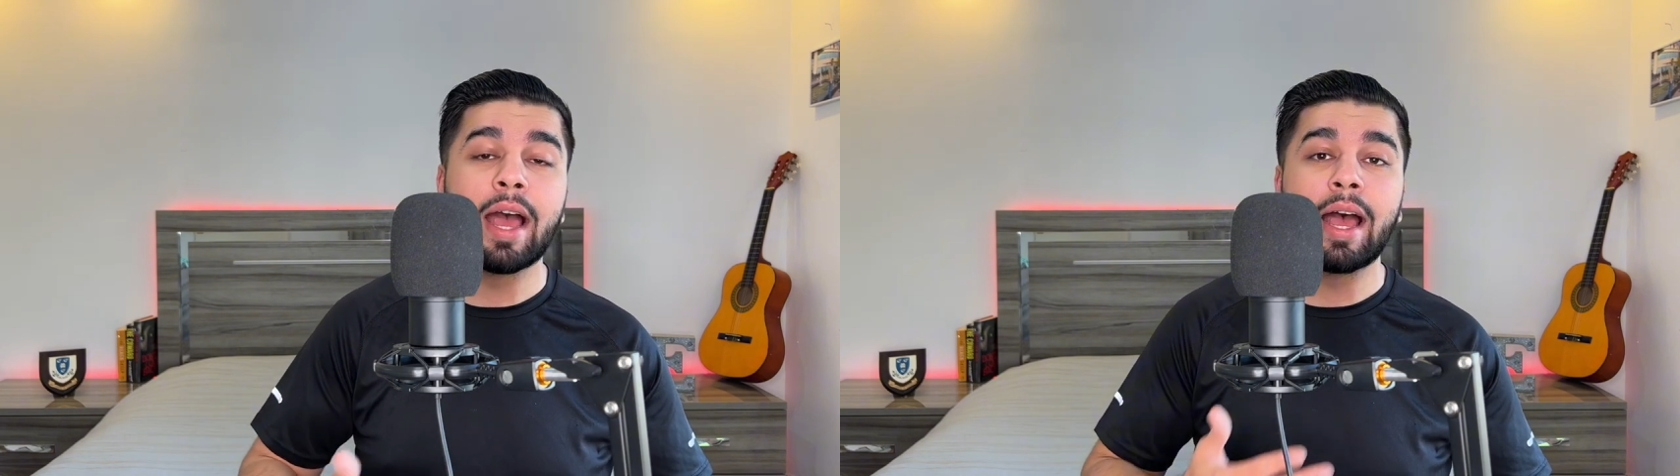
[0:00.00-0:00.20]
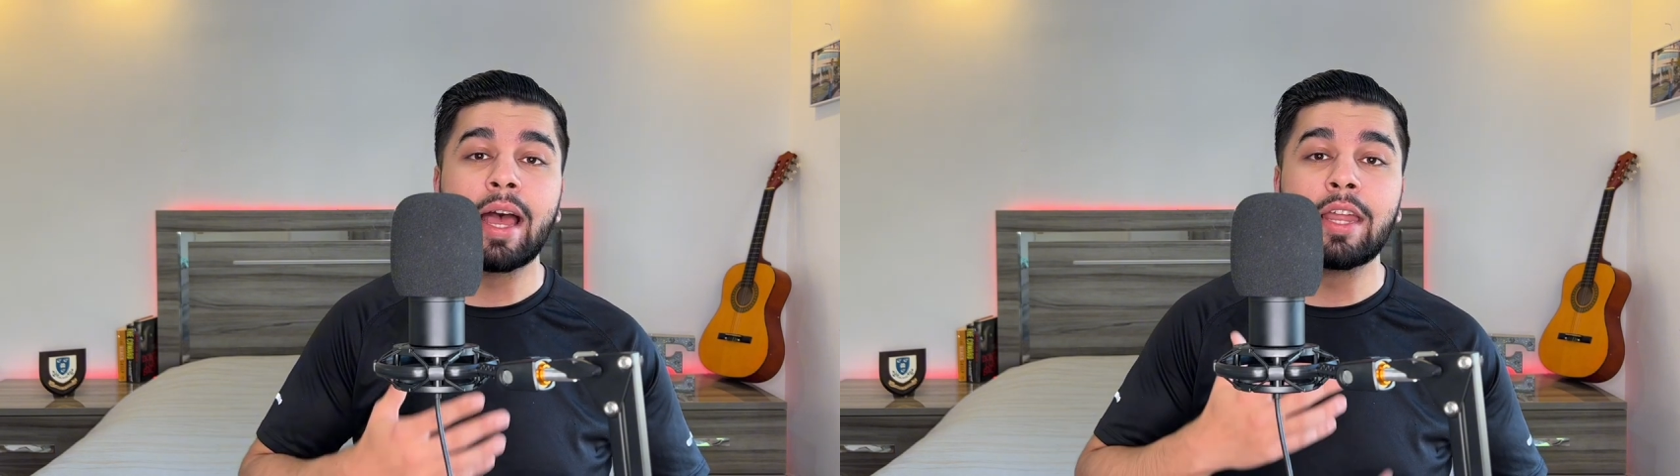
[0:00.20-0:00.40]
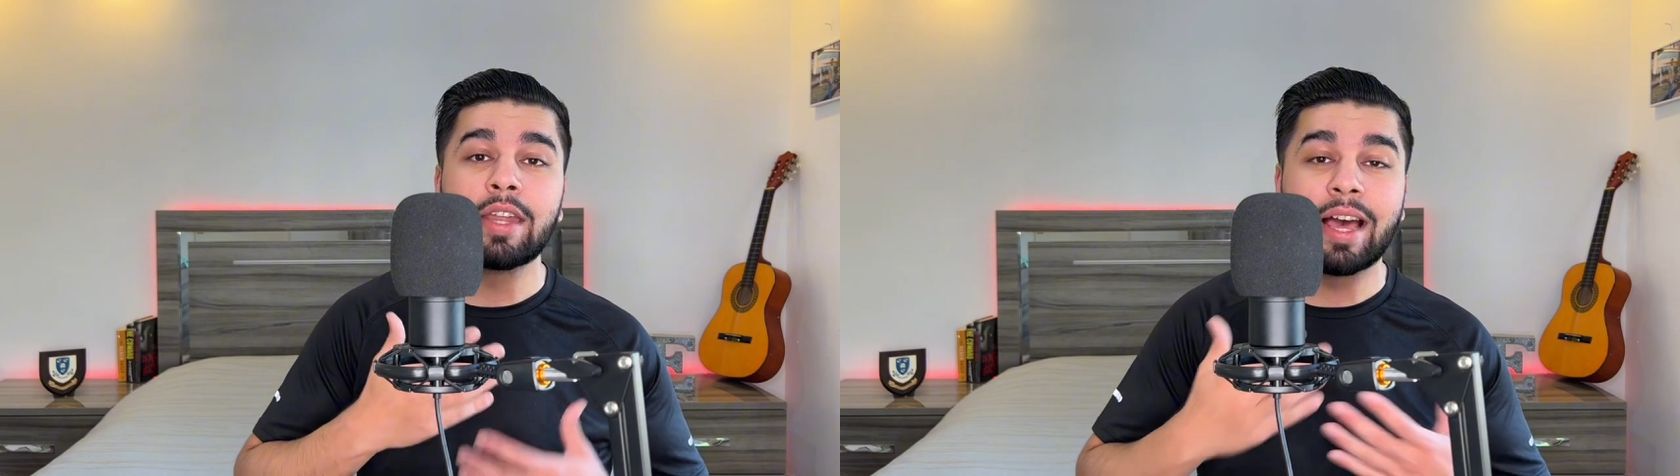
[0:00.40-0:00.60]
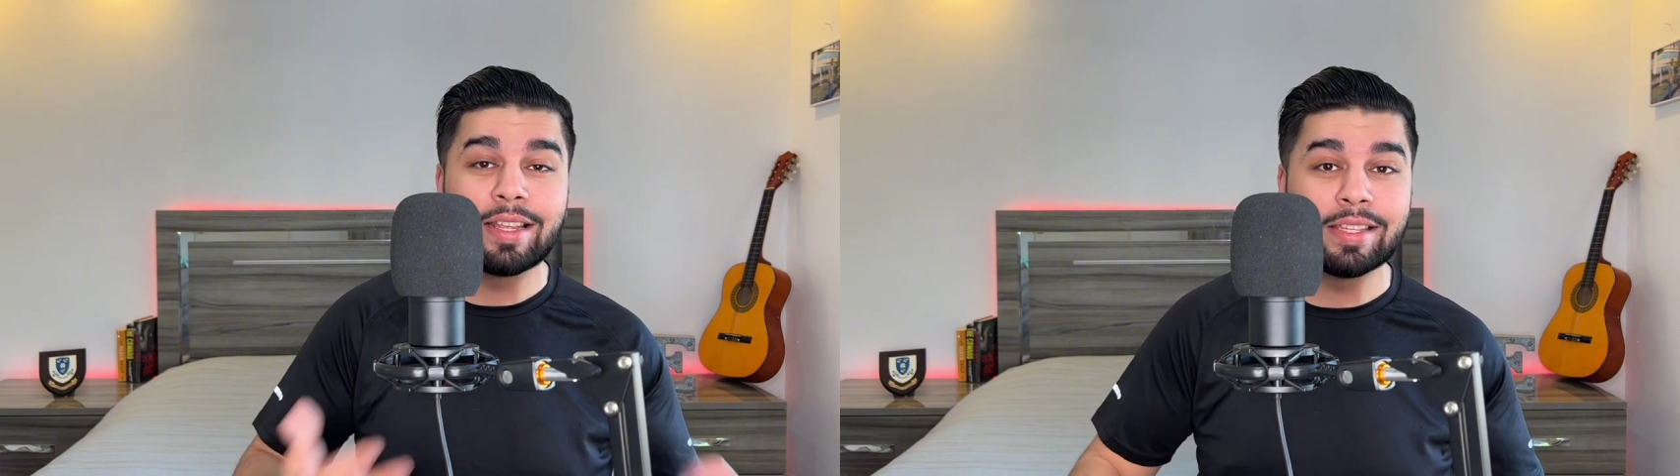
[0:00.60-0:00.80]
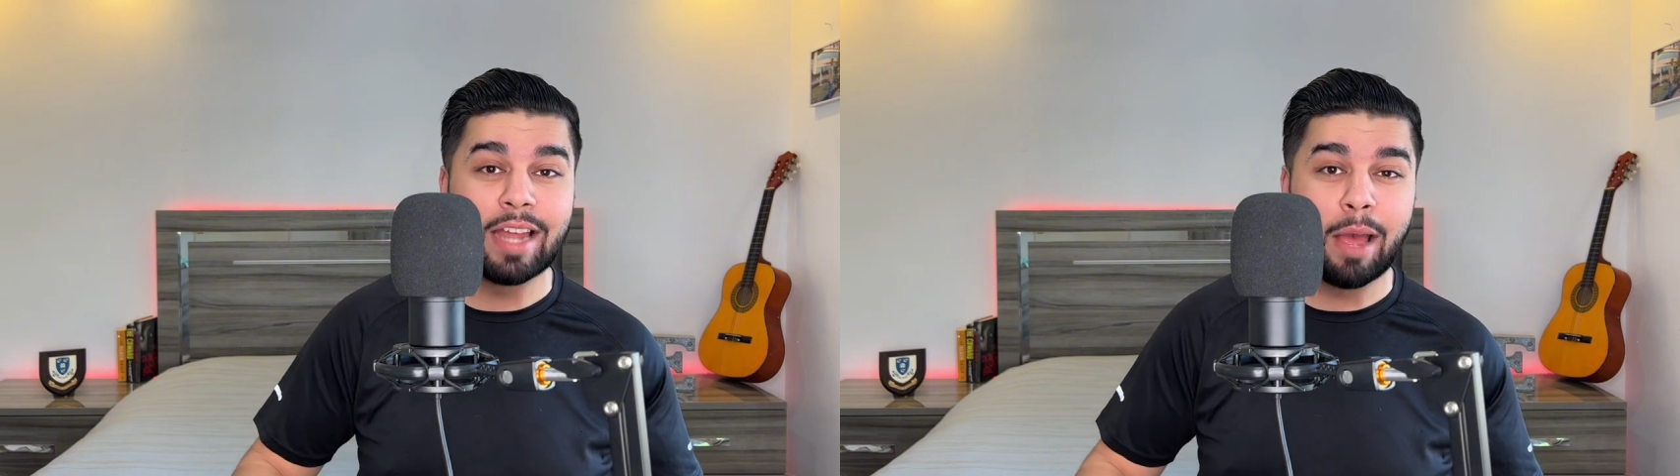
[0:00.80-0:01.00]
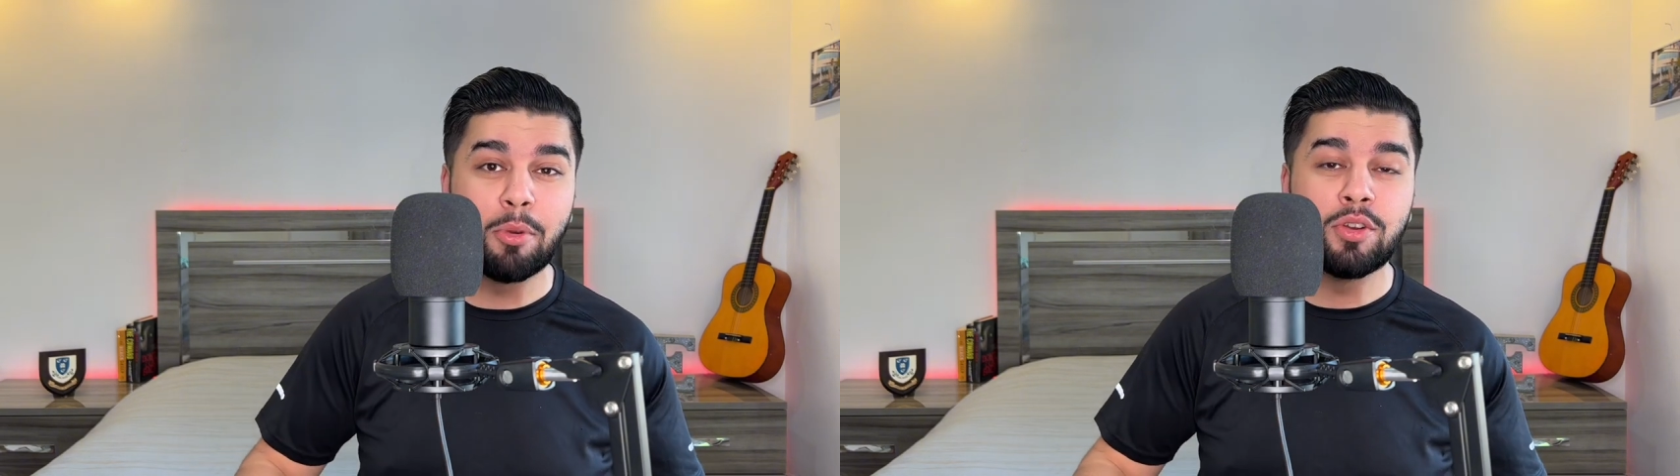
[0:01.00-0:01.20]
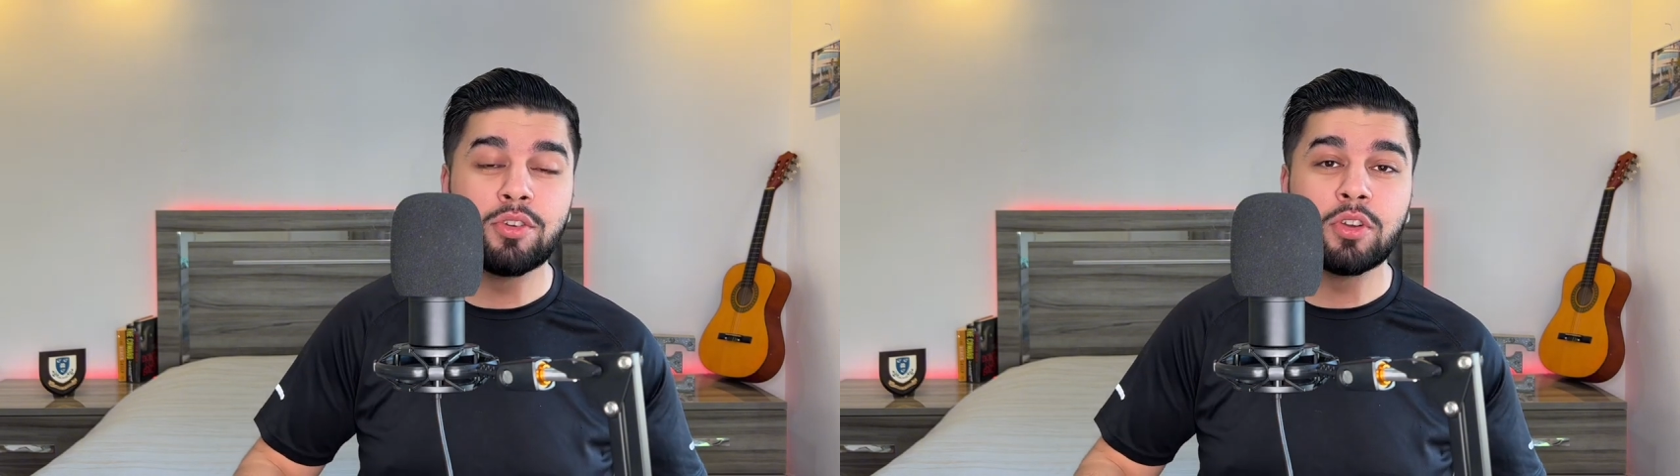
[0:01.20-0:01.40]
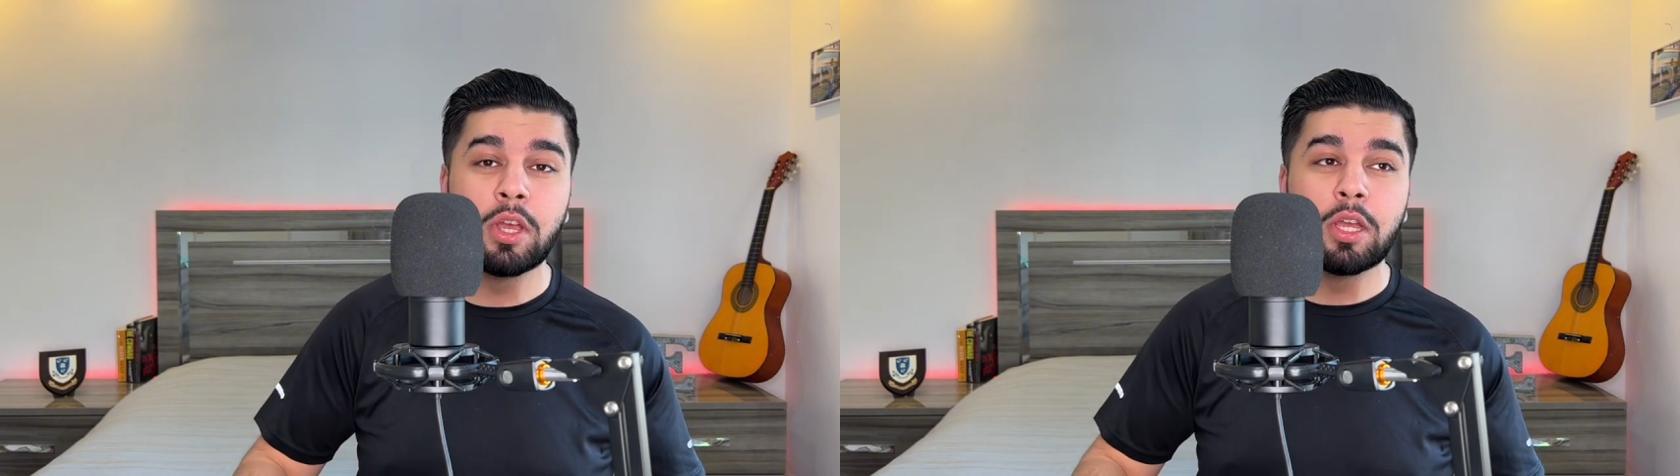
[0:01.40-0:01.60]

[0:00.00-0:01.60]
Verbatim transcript: and Alison Hammond